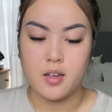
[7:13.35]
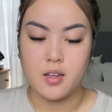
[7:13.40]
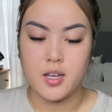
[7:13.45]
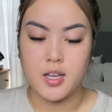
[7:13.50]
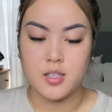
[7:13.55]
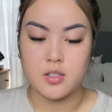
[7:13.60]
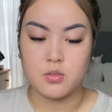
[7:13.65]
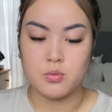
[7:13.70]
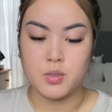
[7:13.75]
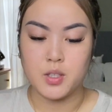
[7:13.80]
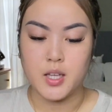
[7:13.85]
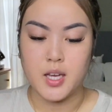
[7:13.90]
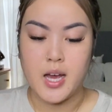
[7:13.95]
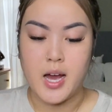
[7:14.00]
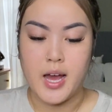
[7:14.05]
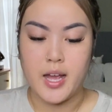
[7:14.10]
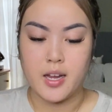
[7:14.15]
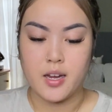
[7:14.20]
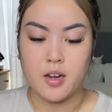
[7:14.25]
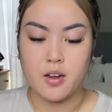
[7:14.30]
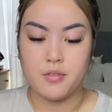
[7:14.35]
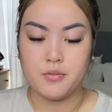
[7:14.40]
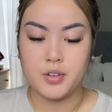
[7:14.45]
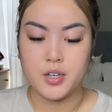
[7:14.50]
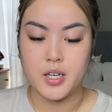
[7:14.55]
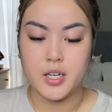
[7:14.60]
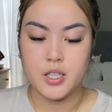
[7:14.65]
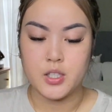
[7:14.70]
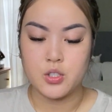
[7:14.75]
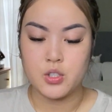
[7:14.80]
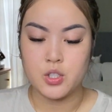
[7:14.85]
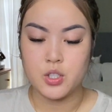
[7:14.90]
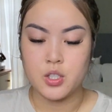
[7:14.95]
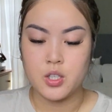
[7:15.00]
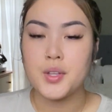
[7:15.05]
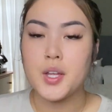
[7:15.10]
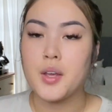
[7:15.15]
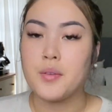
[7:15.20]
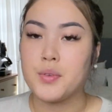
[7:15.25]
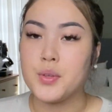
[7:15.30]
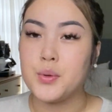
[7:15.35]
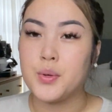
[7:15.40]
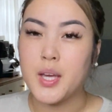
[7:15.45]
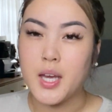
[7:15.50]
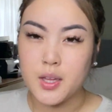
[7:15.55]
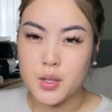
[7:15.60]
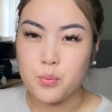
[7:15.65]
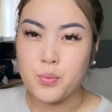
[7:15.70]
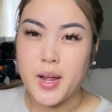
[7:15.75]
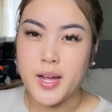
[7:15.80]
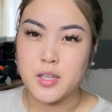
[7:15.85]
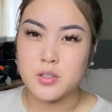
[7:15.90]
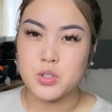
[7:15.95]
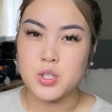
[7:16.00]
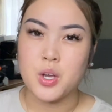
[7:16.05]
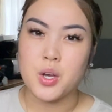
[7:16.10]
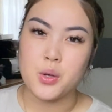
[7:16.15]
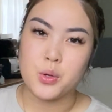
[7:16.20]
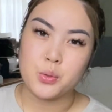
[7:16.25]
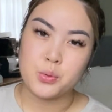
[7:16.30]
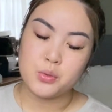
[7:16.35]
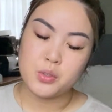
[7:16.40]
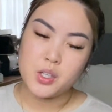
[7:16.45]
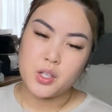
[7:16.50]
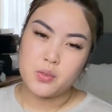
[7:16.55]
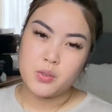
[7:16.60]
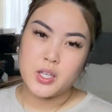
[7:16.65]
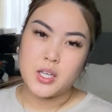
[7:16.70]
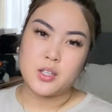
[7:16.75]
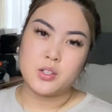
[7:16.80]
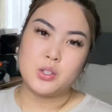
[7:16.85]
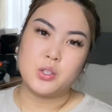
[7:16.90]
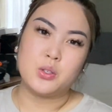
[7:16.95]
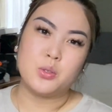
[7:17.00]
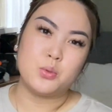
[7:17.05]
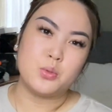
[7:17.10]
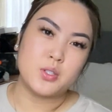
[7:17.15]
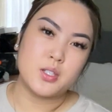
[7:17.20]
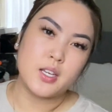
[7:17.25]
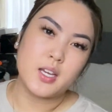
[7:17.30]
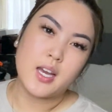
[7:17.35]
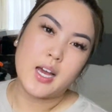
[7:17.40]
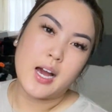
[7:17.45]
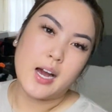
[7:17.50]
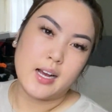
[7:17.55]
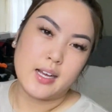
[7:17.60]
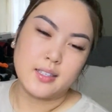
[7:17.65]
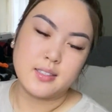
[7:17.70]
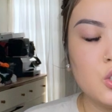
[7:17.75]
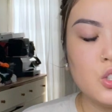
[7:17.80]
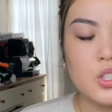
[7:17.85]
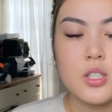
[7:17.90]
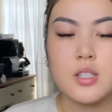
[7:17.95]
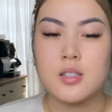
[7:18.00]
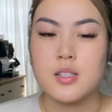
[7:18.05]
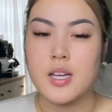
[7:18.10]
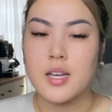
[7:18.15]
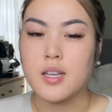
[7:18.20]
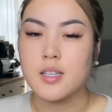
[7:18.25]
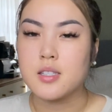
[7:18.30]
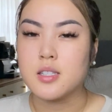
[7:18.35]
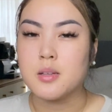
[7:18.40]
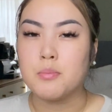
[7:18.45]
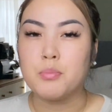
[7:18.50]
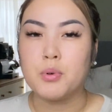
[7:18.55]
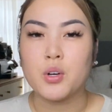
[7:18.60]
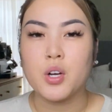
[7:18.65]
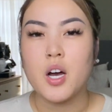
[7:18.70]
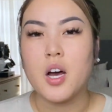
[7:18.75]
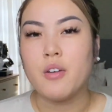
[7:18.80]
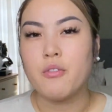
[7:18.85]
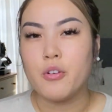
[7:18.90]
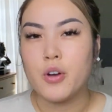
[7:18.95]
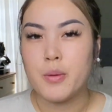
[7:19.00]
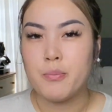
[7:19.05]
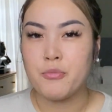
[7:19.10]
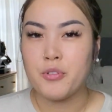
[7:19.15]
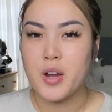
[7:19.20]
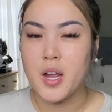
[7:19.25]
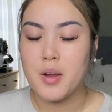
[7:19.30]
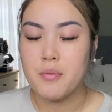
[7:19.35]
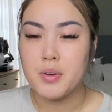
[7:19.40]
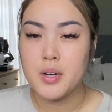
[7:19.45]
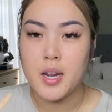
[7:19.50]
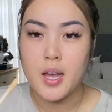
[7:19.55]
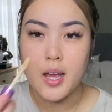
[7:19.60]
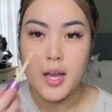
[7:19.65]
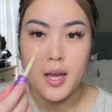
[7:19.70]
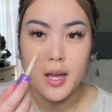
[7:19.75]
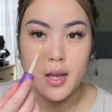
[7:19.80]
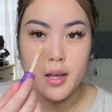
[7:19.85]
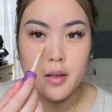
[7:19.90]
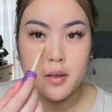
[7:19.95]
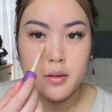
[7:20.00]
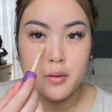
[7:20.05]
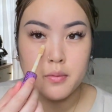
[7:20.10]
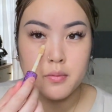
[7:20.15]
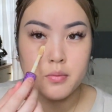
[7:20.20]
It's really high coverage. If you get the right tone, you can use it as just like a simple cover up for every day.